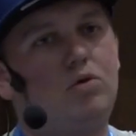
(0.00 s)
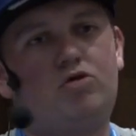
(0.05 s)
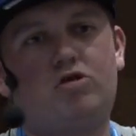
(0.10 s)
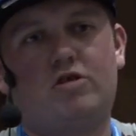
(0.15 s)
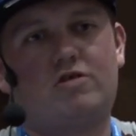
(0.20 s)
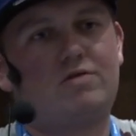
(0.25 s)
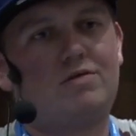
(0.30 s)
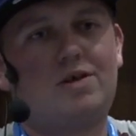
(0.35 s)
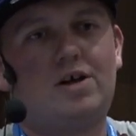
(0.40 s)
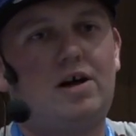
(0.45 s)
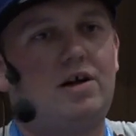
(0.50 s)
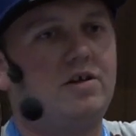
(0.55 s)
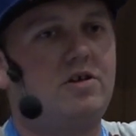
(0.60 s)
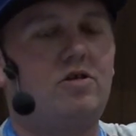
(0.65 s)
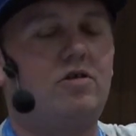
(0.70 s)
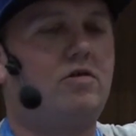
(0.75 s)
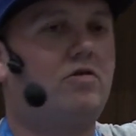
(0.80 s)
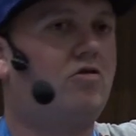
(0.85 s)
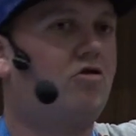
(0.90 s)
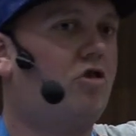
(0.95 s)
just
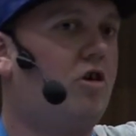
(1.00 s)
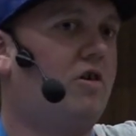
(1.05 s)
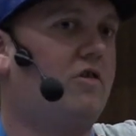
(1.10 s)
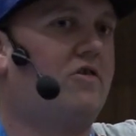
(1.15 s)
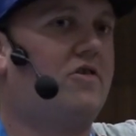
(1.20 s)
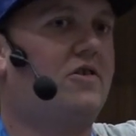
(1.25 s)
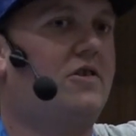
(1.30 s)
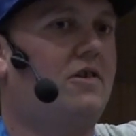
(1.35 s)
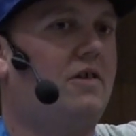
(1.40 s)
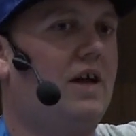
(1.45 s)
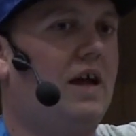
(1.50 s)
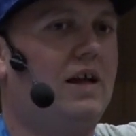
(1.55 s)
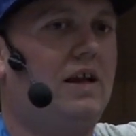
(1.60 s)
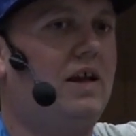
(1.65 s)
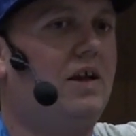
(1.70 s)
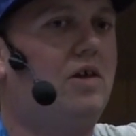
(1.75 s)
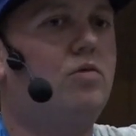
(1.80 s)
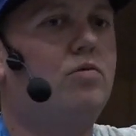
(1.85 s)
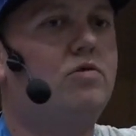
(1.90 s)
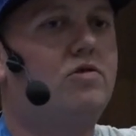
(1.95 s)
can't trust
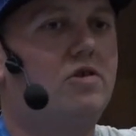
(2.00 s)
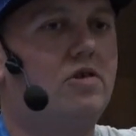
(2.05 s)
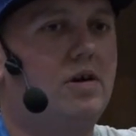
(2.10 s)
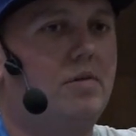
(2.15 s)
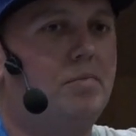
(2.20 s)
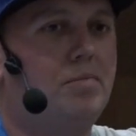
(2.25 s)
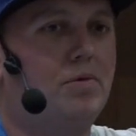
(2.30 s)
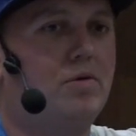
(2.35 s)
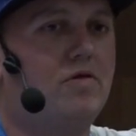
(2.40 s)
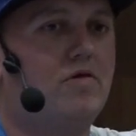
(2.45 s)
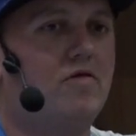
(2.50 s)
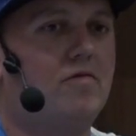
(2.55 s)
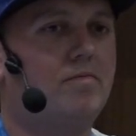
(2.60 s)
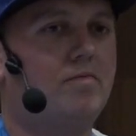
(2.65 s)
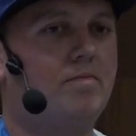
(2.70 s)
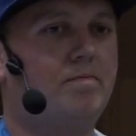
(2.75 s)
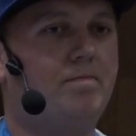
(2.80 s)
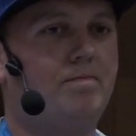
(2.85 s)
any user inputs.